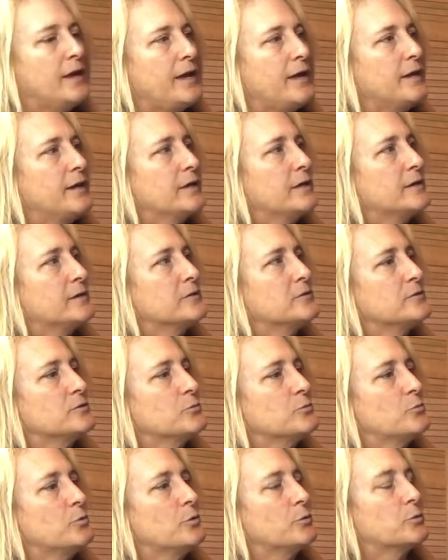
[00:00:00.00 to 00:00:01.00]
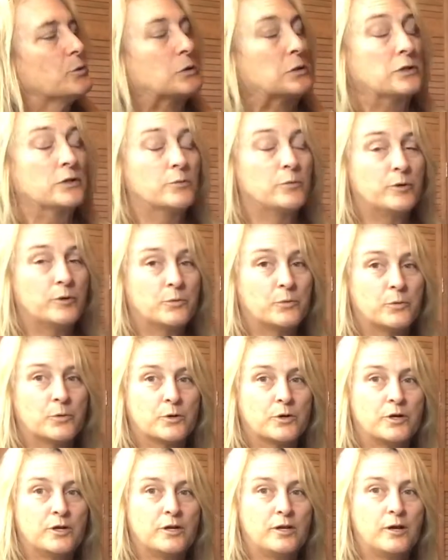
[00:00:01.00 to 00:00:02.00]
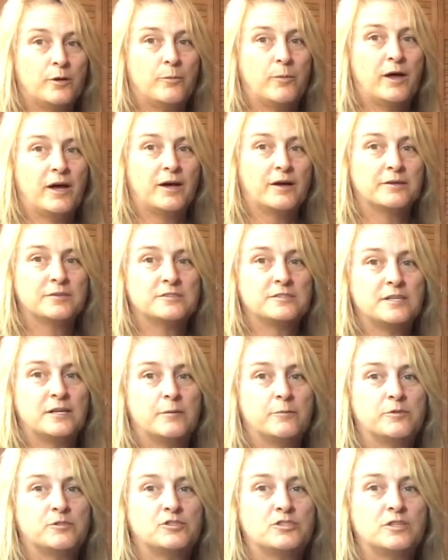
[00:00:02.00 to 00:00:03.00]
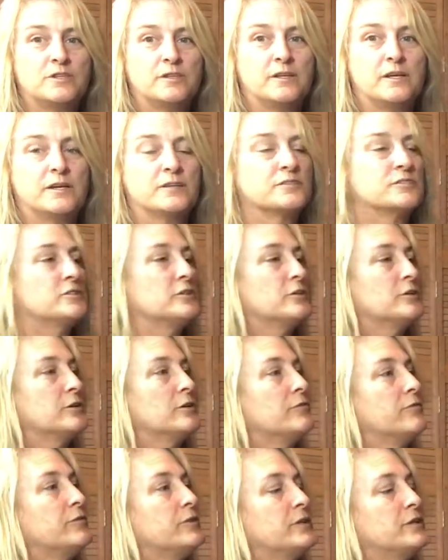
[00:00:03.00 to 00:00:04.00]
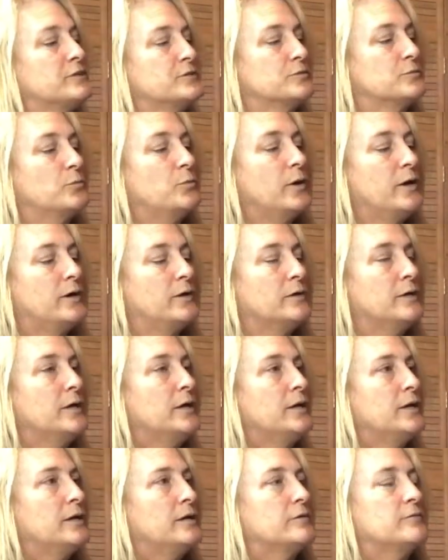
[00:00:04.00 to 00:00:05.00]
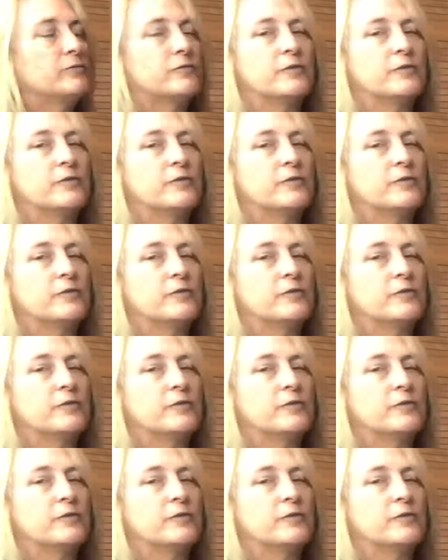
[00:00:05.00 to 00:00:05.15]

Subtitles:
and we were a little bit worried about damaging the exterior of it as well. And